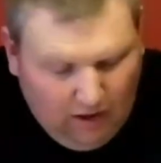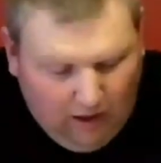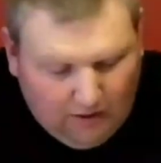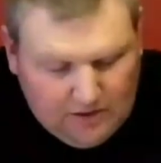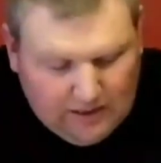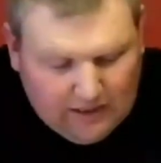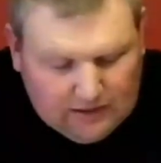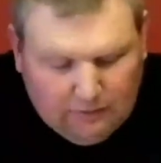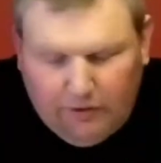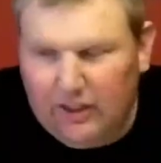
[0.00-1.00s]

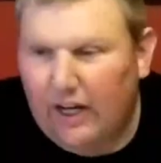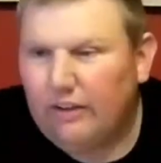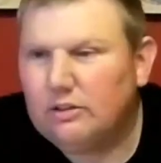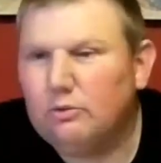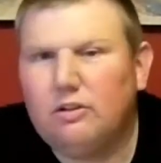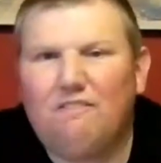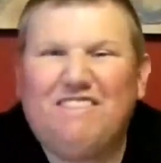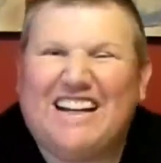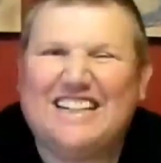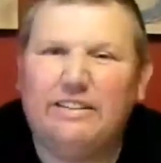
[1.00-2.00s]
GSW Catalyst was on
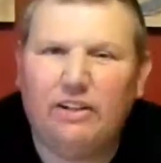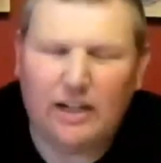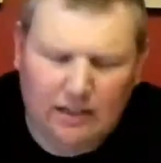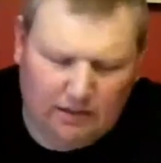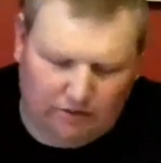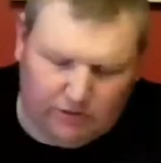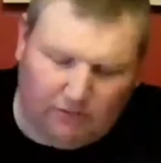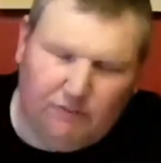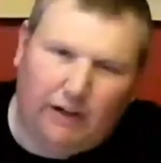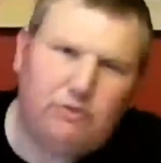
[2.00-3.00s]
Fight TV. It was
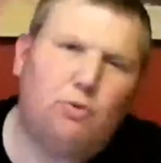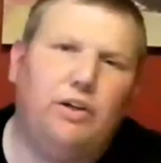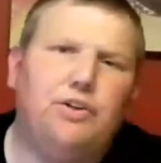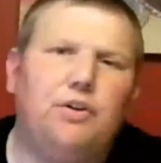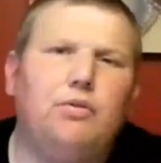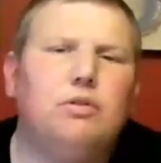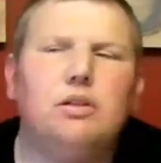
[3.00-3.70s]
on 522.